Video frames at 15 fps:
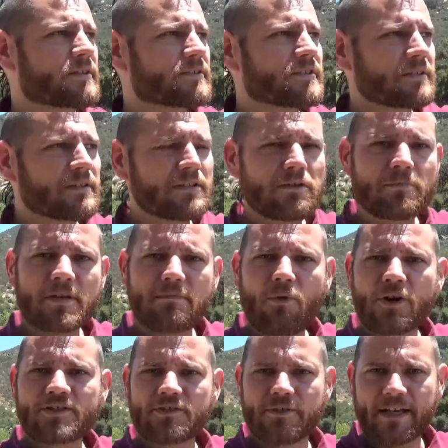there's a little bit of
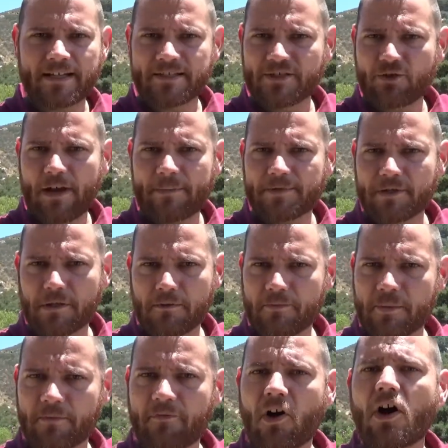moisture that gets trapped in there
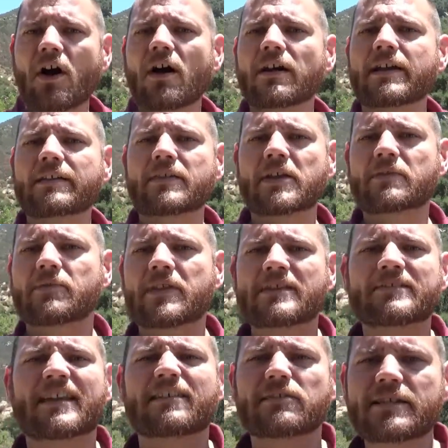from the fog, and then
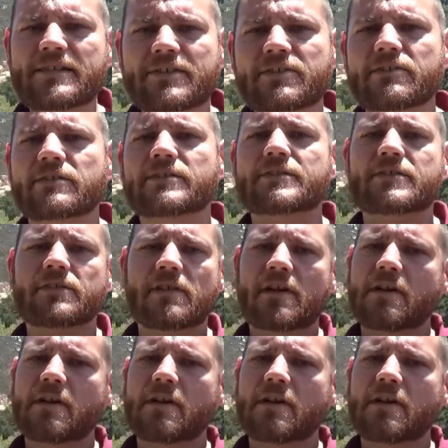things like lizards,